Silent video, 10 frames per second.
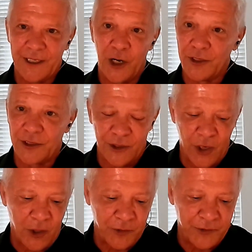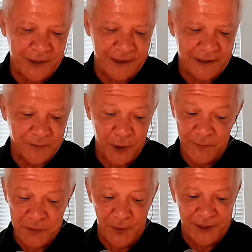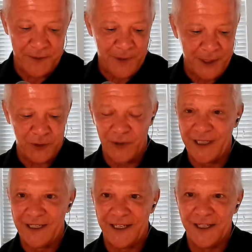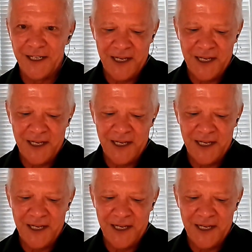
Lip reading: Gartner called one of his books a must read.